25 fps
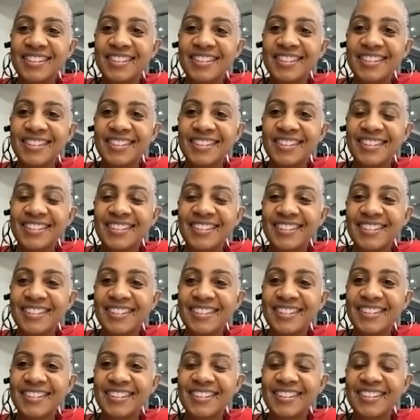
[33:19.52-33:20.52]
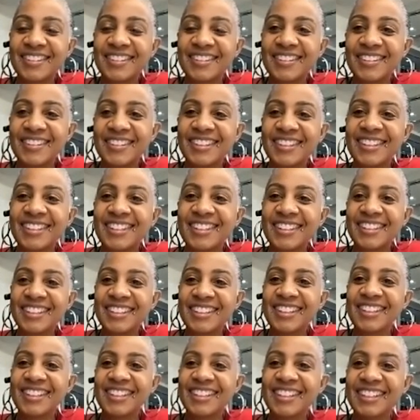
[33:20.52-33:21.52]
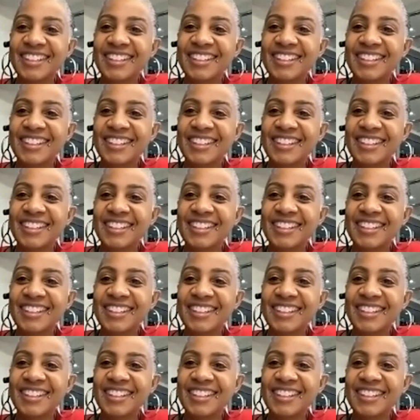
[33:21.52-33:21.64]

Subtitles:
The person shown says nothing.